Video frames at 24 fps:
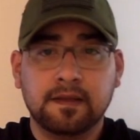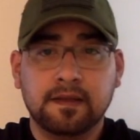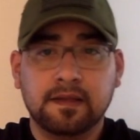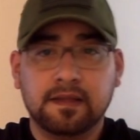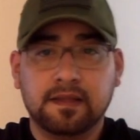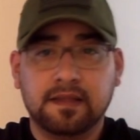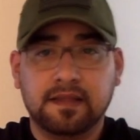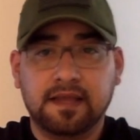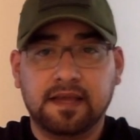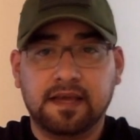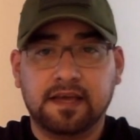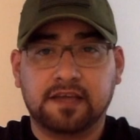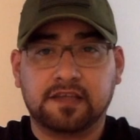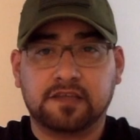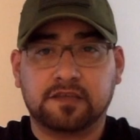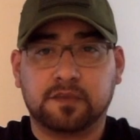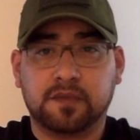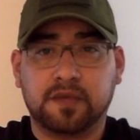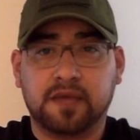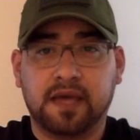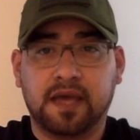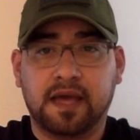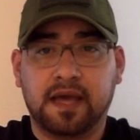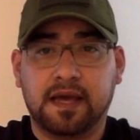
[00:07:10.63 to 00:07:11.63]
Next,
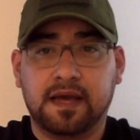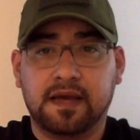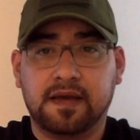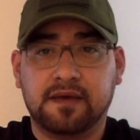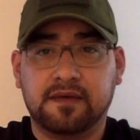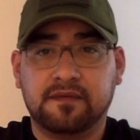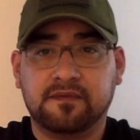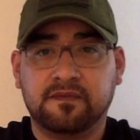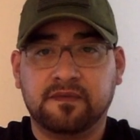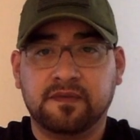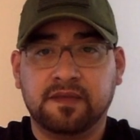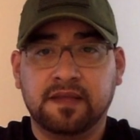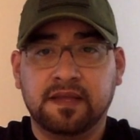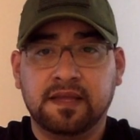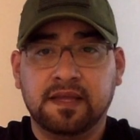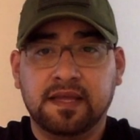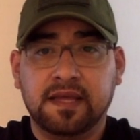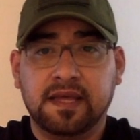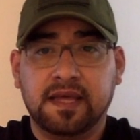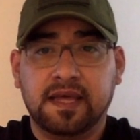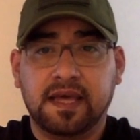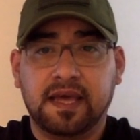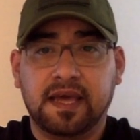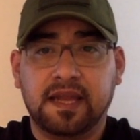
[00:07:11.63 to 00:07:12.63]
we have
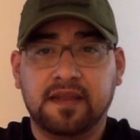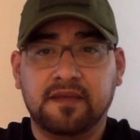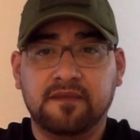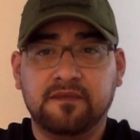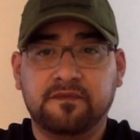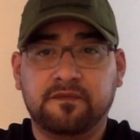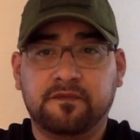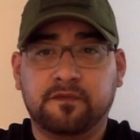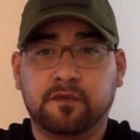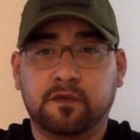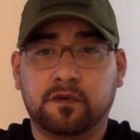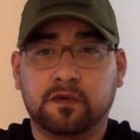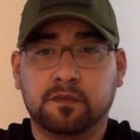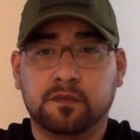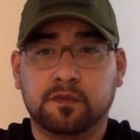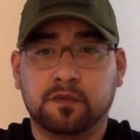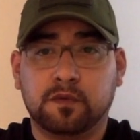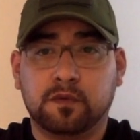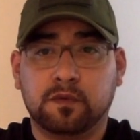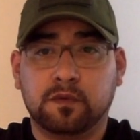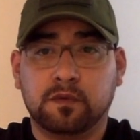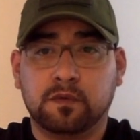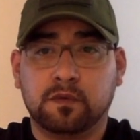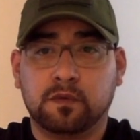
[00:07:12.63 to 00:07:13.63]
an
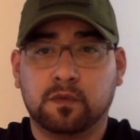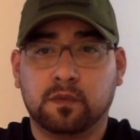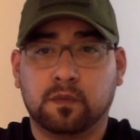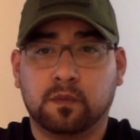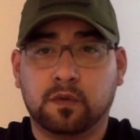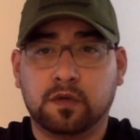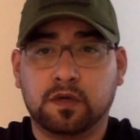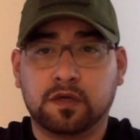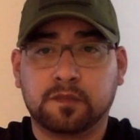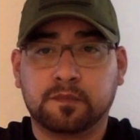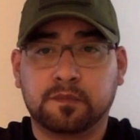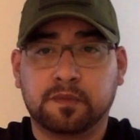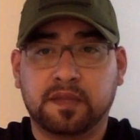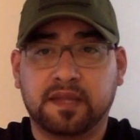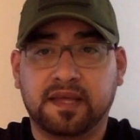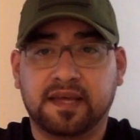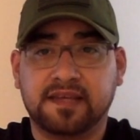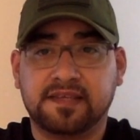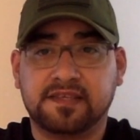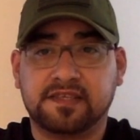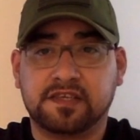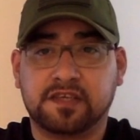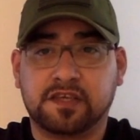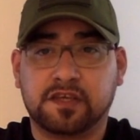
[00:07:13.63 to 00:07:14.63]
informal
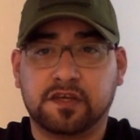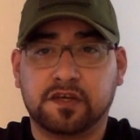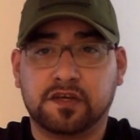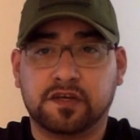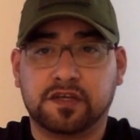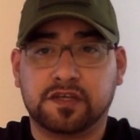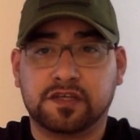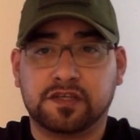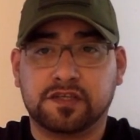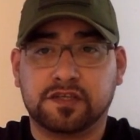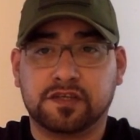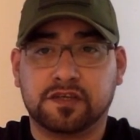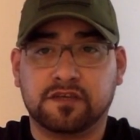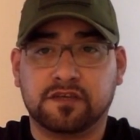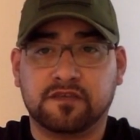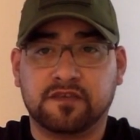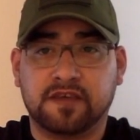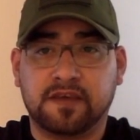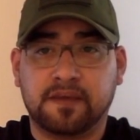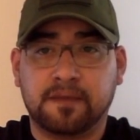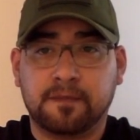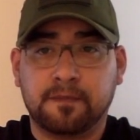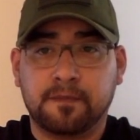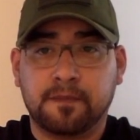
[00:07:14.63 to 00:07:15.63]
workplace security
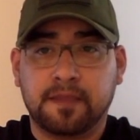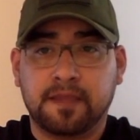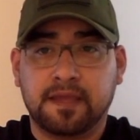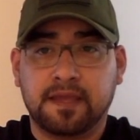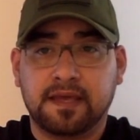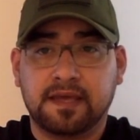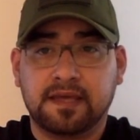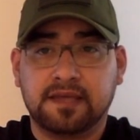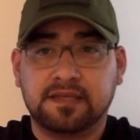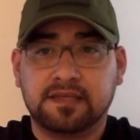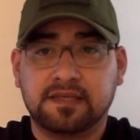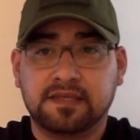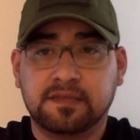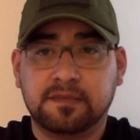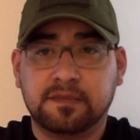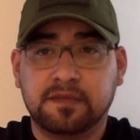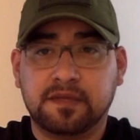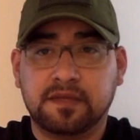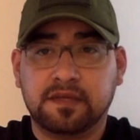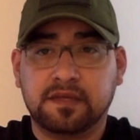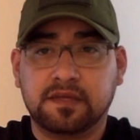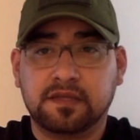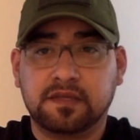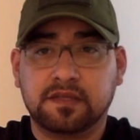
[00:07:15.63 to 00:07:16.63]
survey is
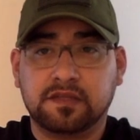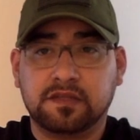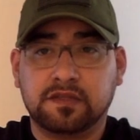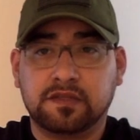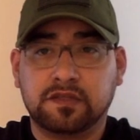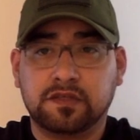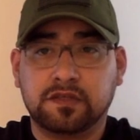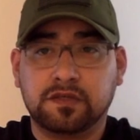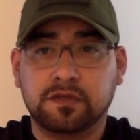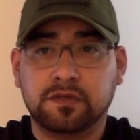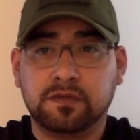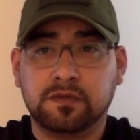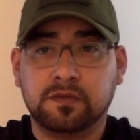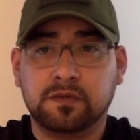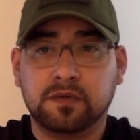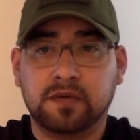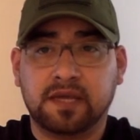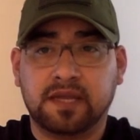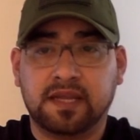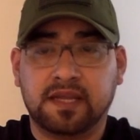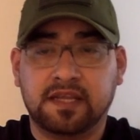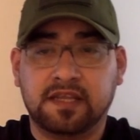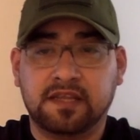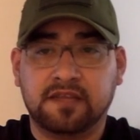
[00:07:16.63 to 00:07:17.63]
limited to
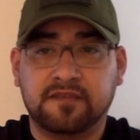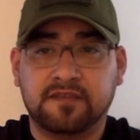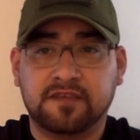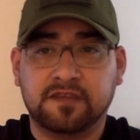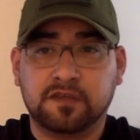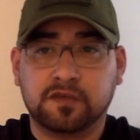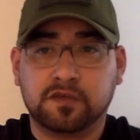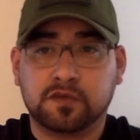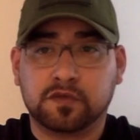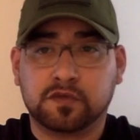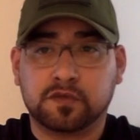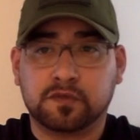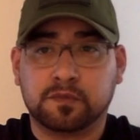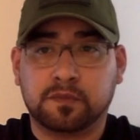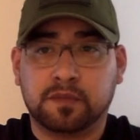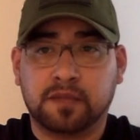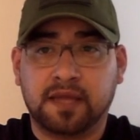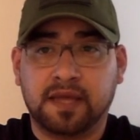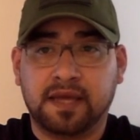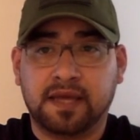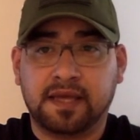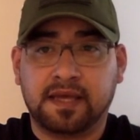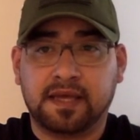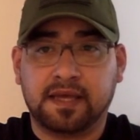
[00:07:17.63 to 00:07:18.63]
an individual's
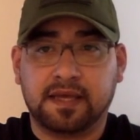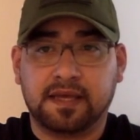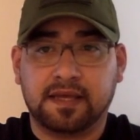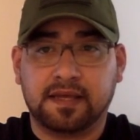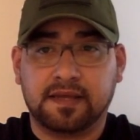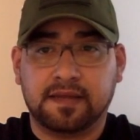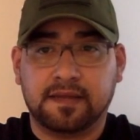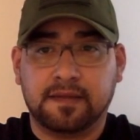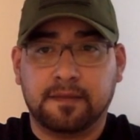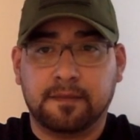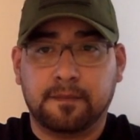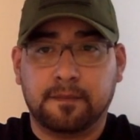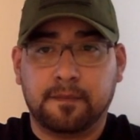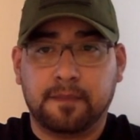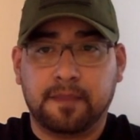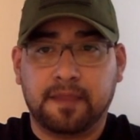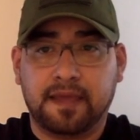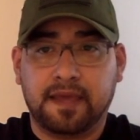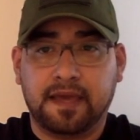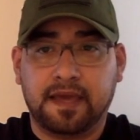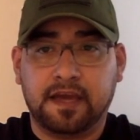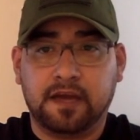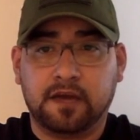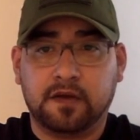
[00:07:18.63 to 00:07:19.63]
blank
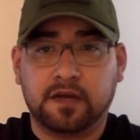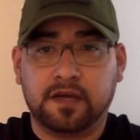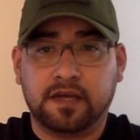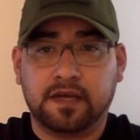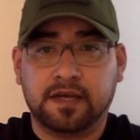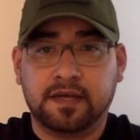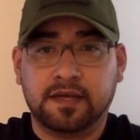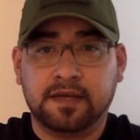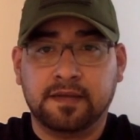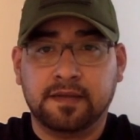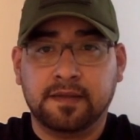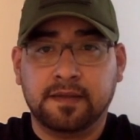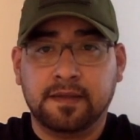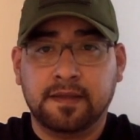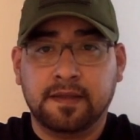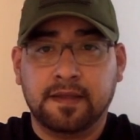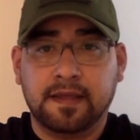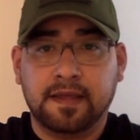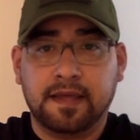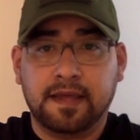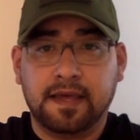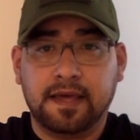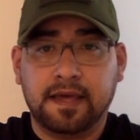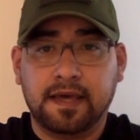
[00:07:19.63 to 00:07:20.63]
area
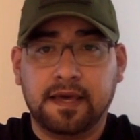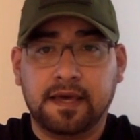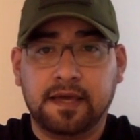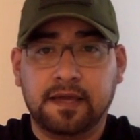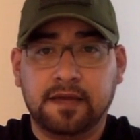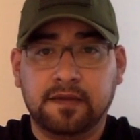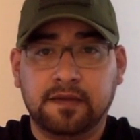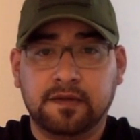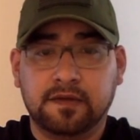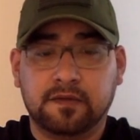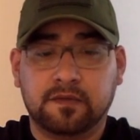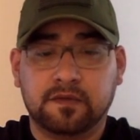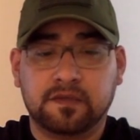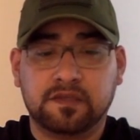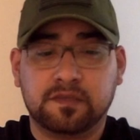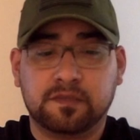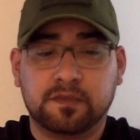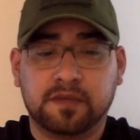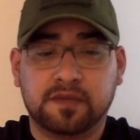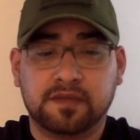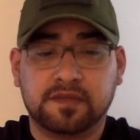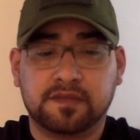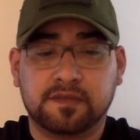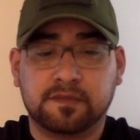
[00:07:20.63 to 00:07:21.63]
and
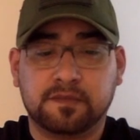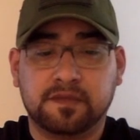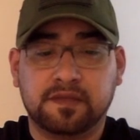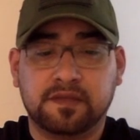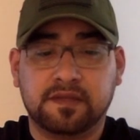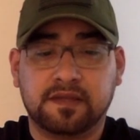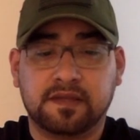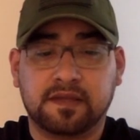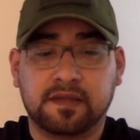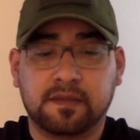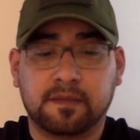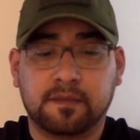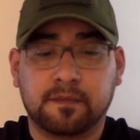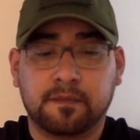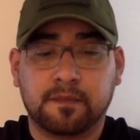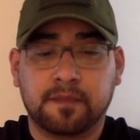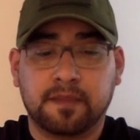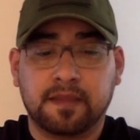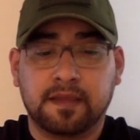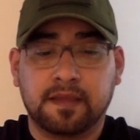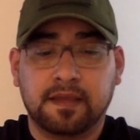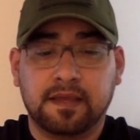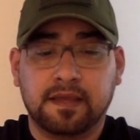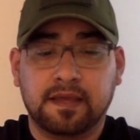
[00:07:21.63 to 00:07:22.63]
responsibility,
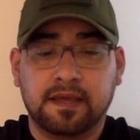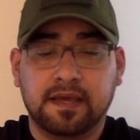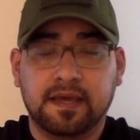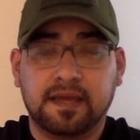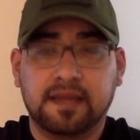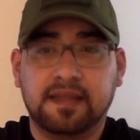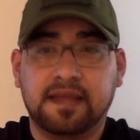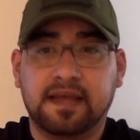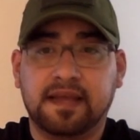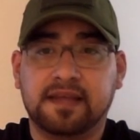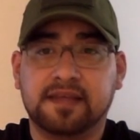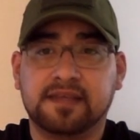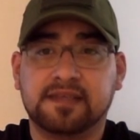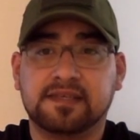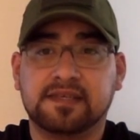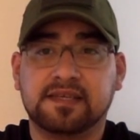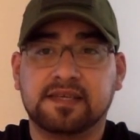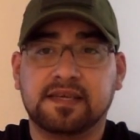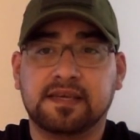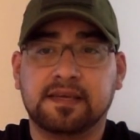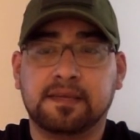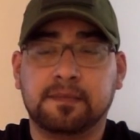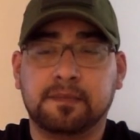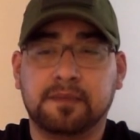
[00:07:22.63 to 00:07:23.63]
and that is
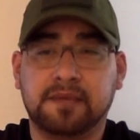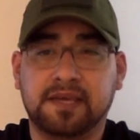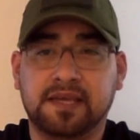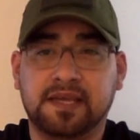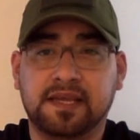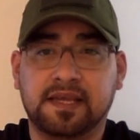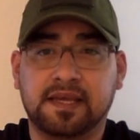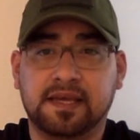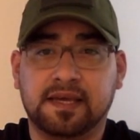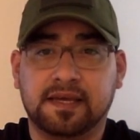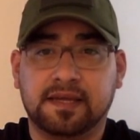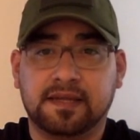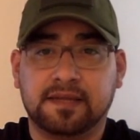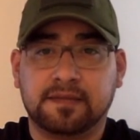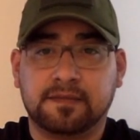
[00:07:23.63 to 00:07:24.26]
immediate.